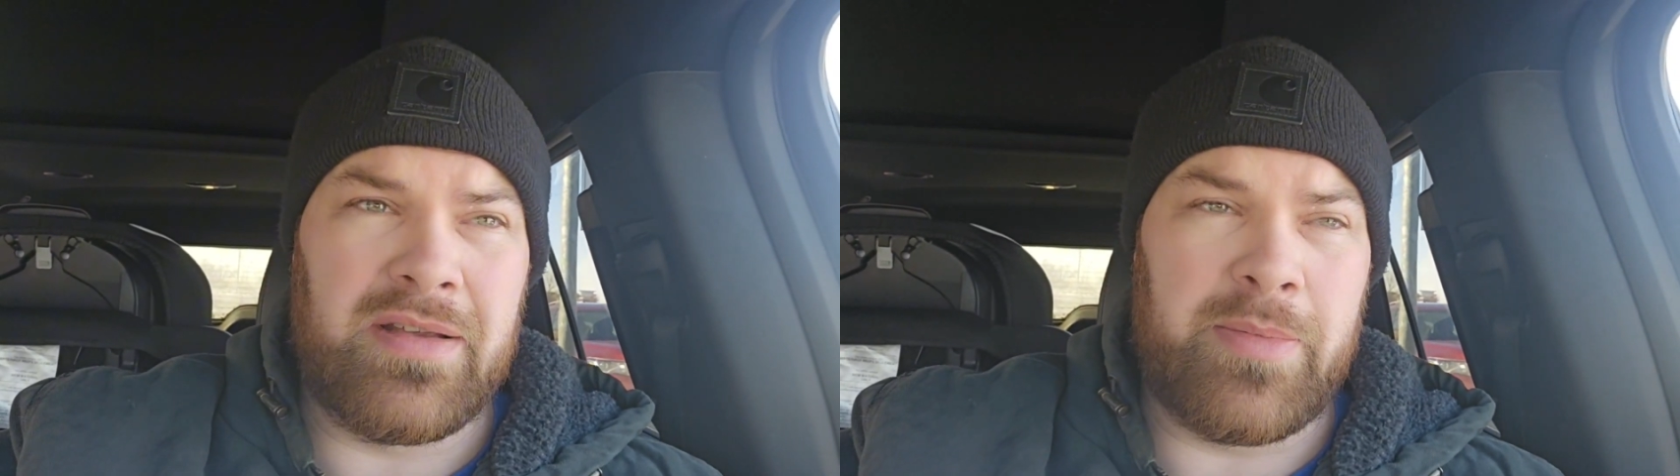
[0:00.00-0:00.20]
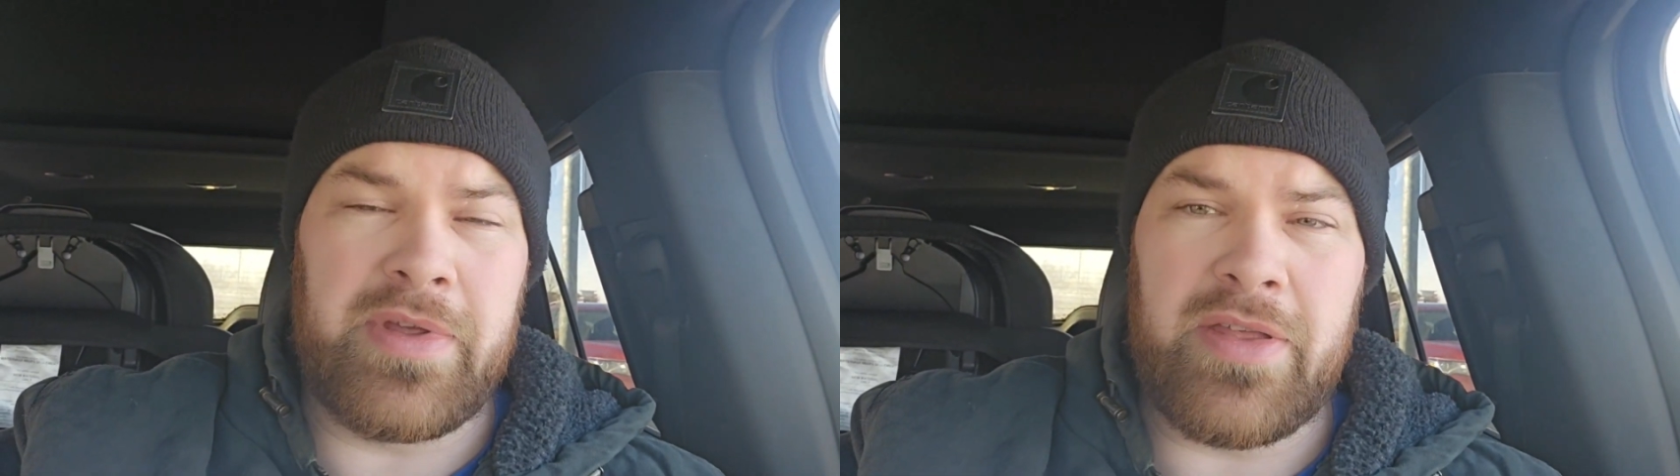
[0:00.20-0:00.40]

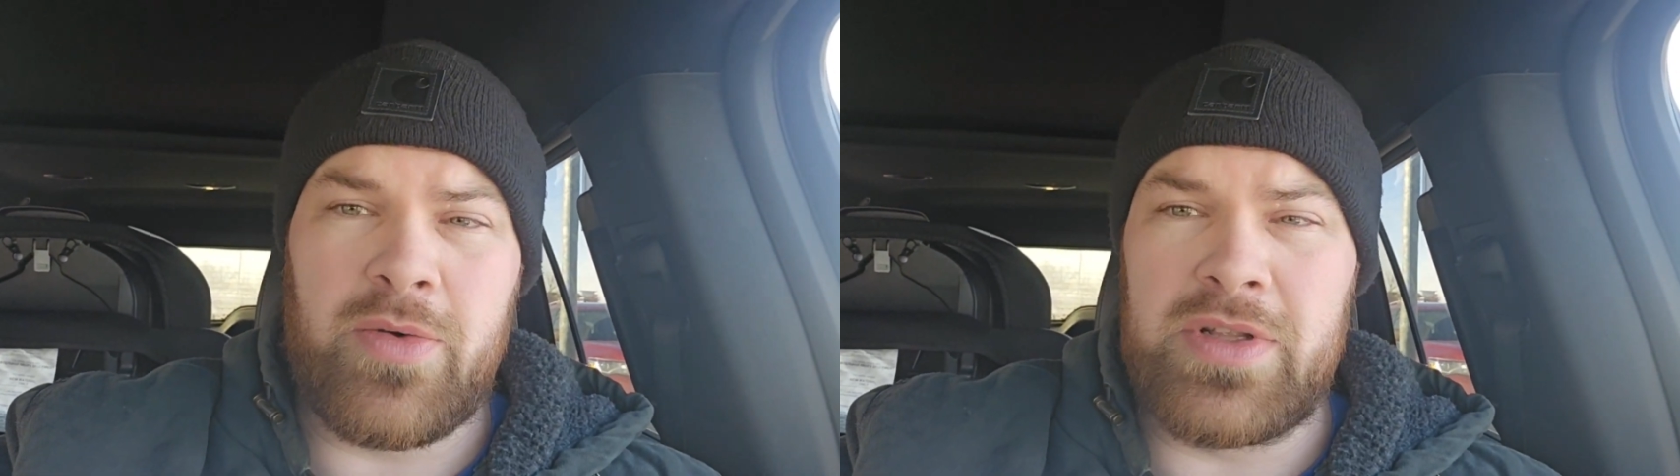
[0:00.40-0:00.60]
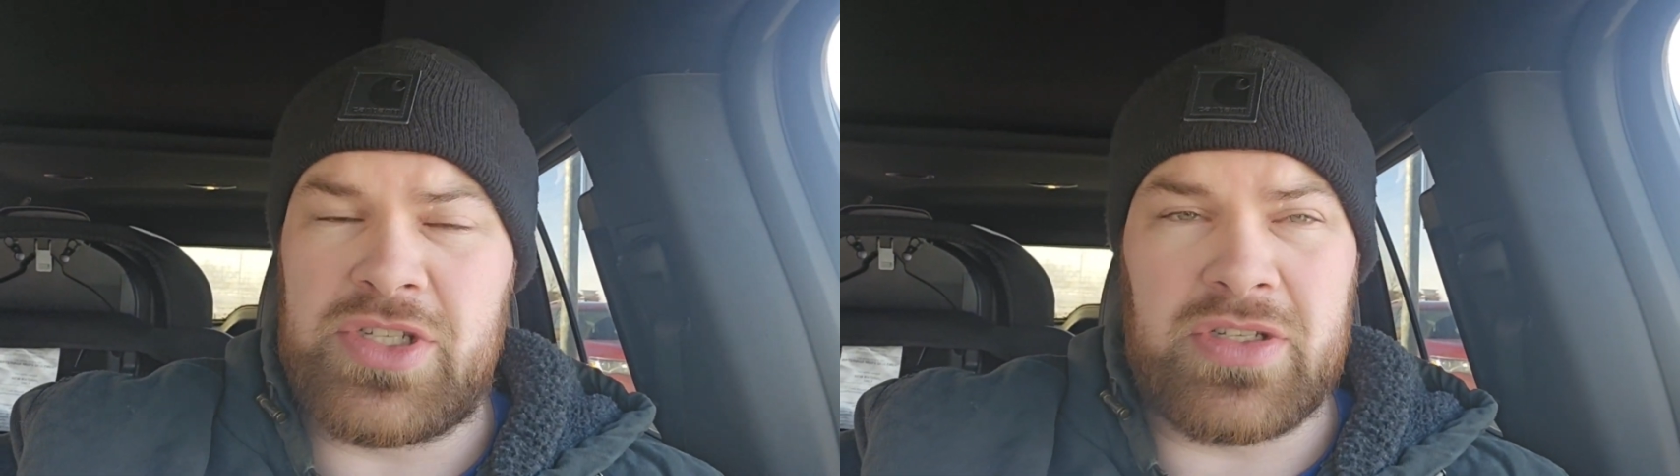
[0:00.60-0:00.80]
Some of the other
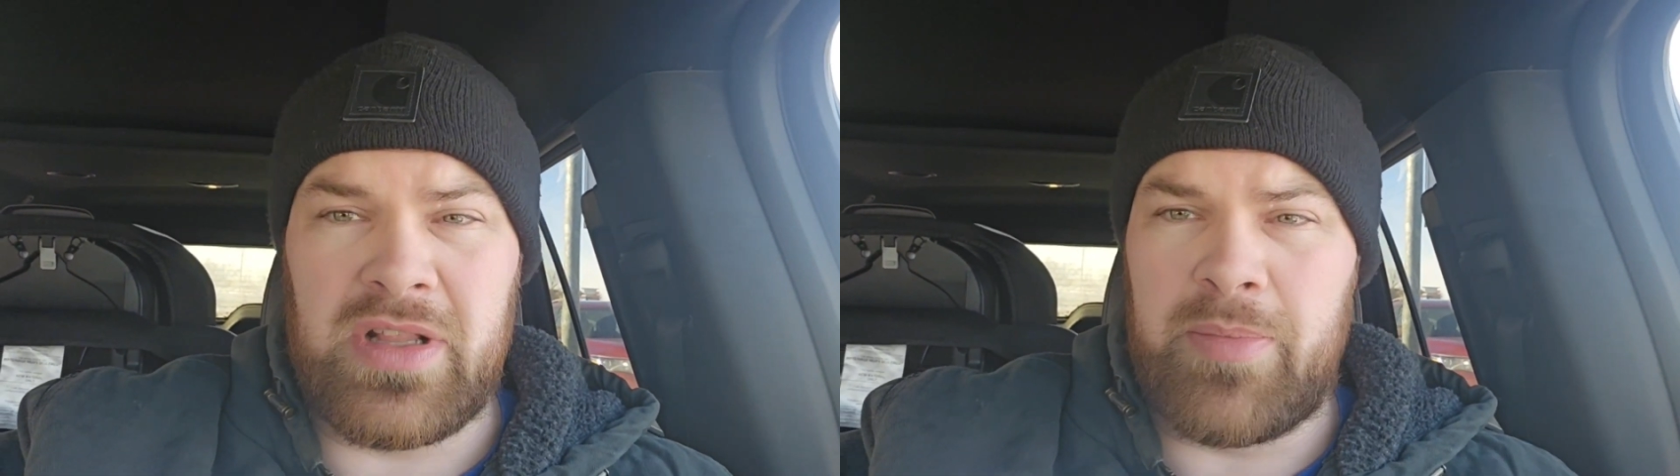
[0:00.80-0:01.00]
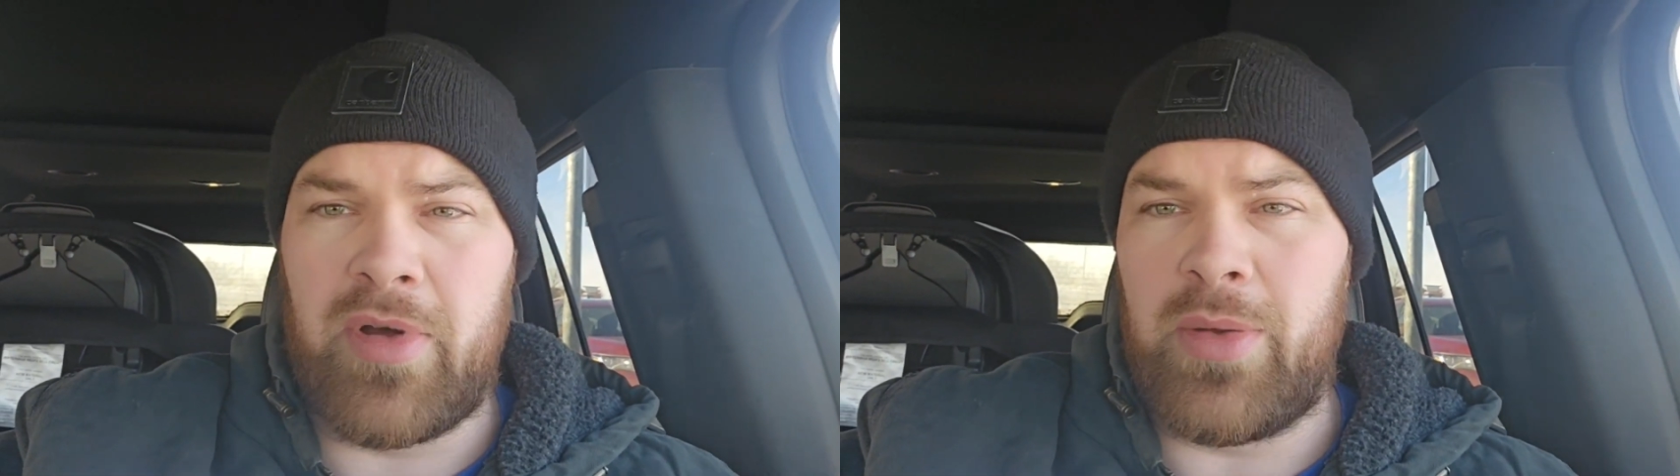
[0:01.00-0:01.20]
ones just
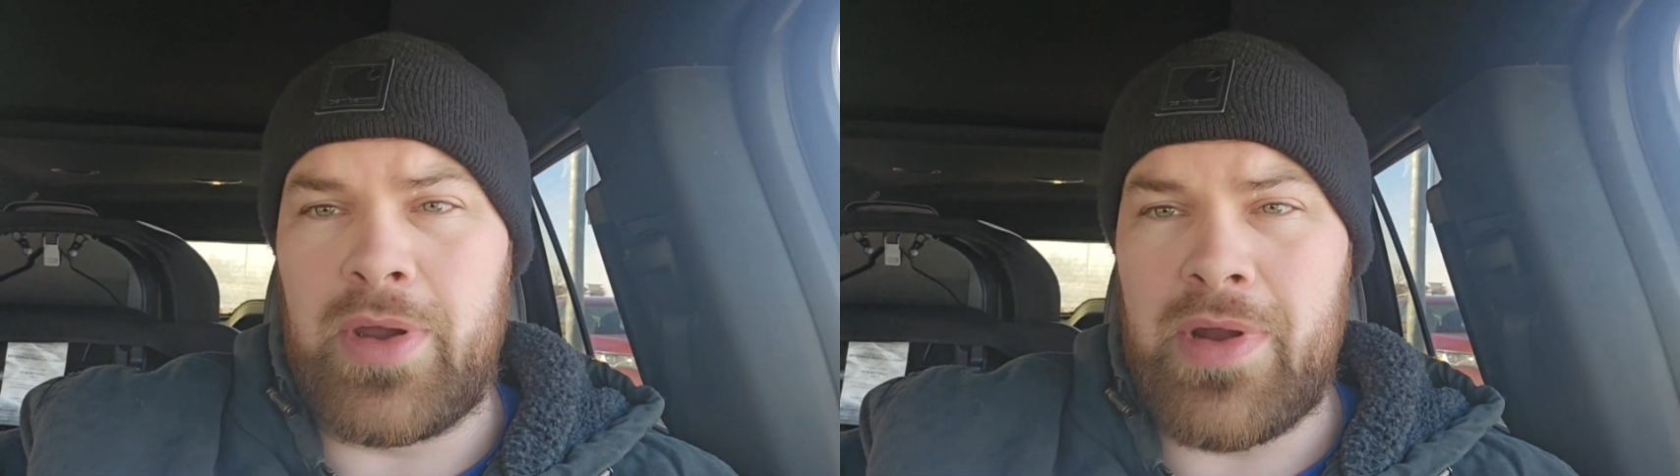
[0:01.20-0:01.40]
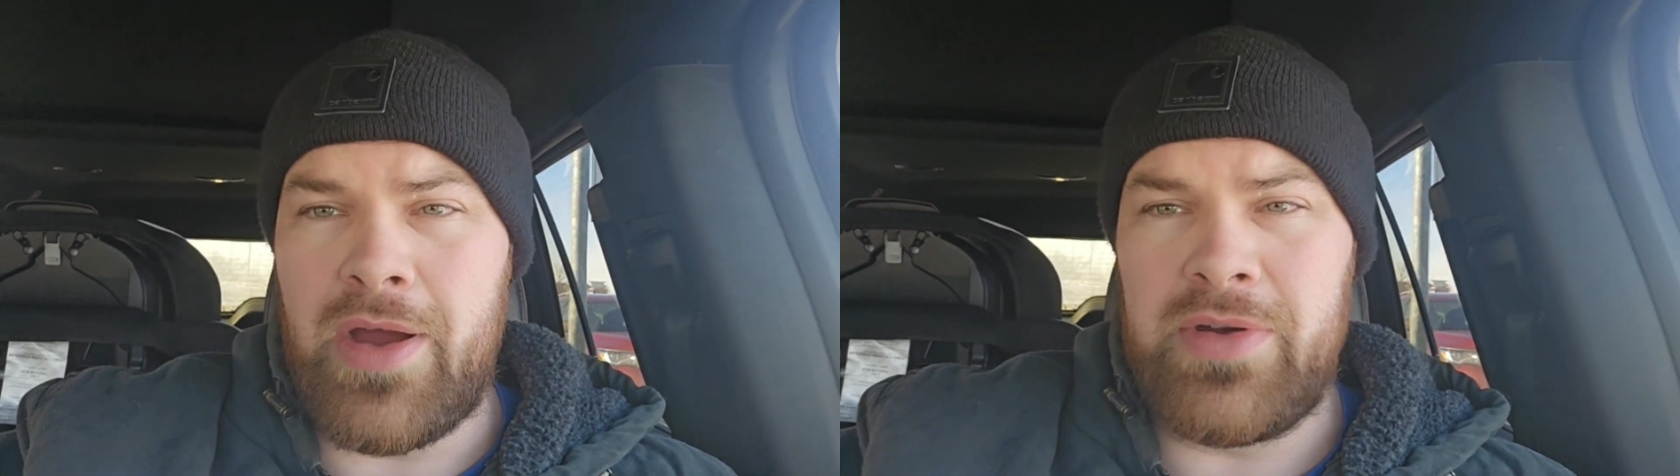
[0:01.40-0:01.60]
clip all the way
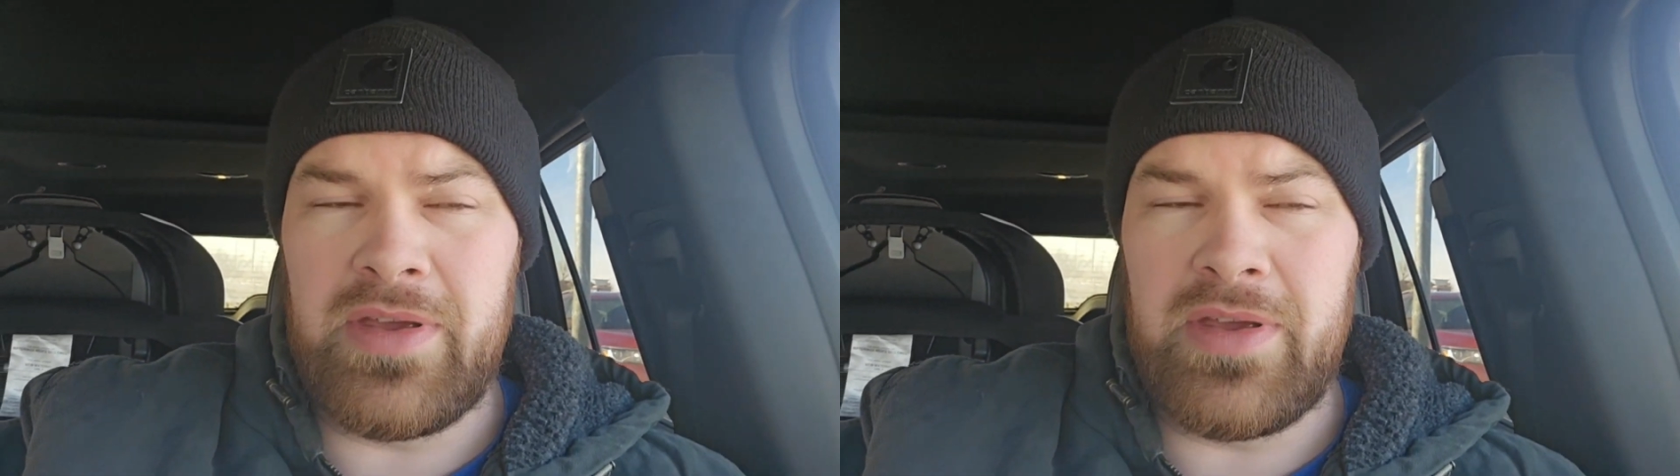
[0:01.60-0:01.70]
around